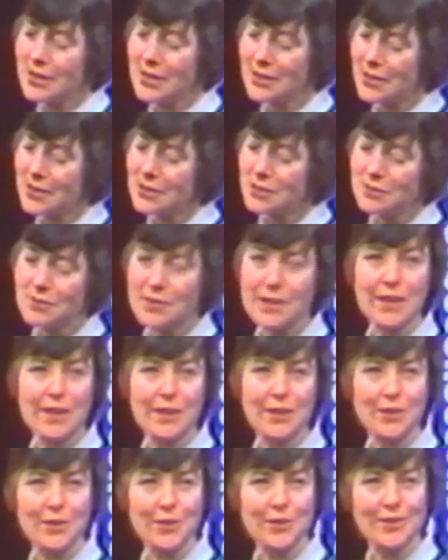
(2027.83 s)

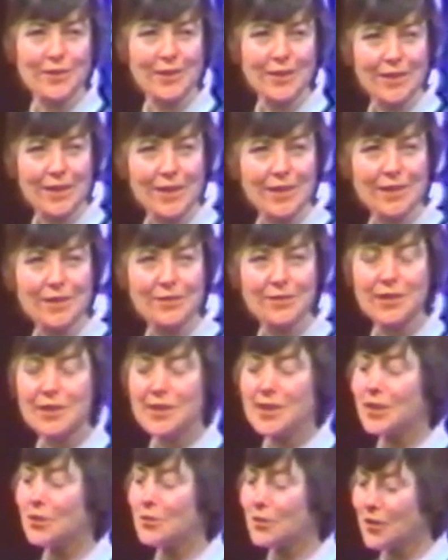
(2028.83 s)
identification and activity
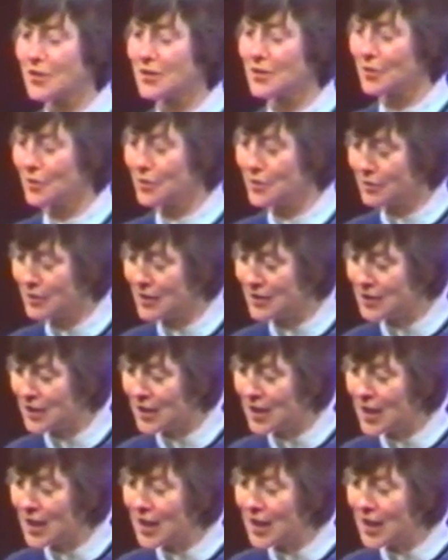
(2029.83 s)
networks and all the rest.